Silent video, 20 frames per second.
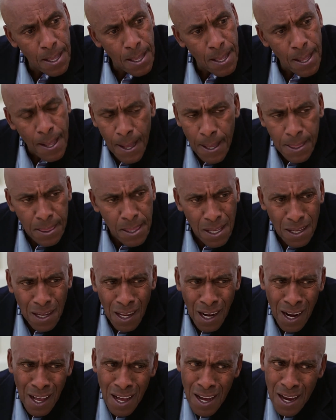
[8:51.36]
I think a
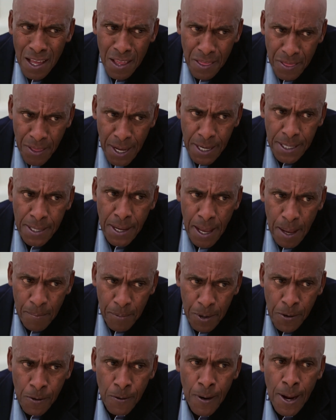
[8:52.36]
lot of things
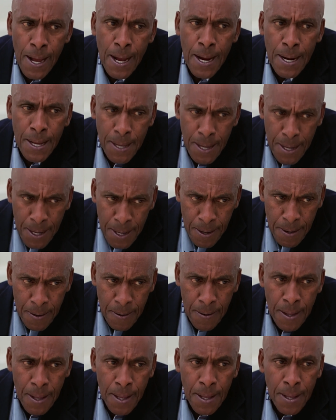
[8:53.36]
happened right here
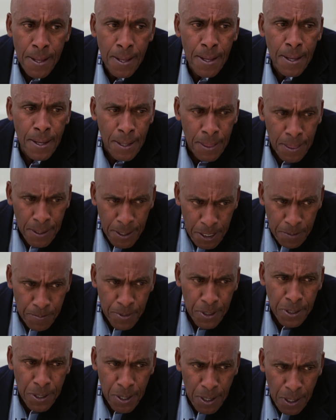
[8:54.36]
in this
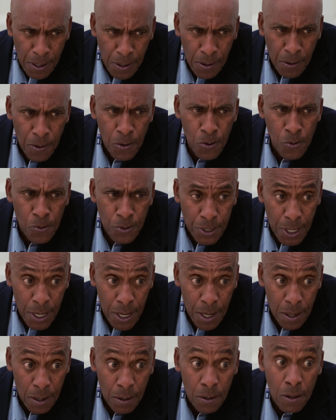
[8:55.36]
particular
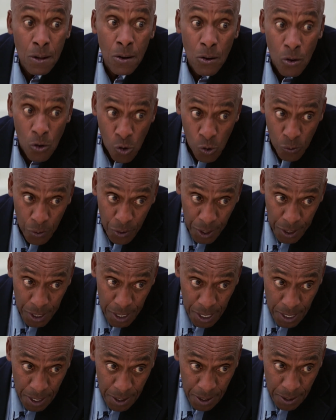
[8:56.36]
hotel over the
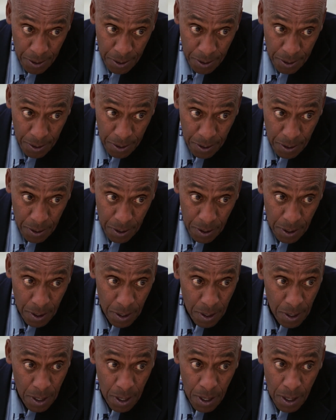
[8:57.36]
years.
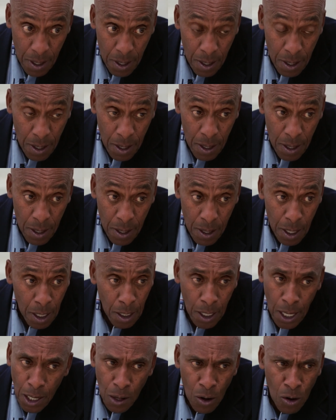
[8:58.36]
And
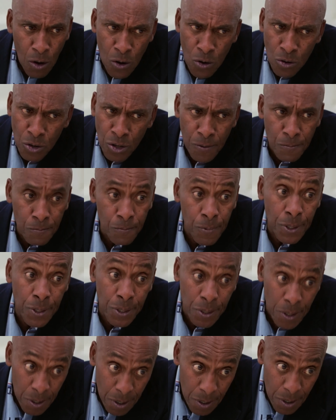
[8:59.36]
not all of them was
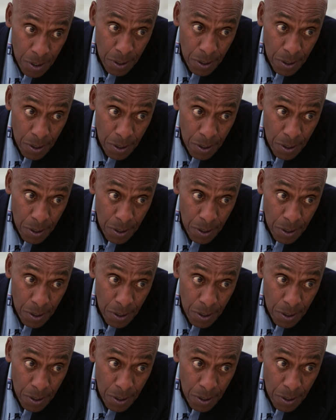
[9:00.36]
good.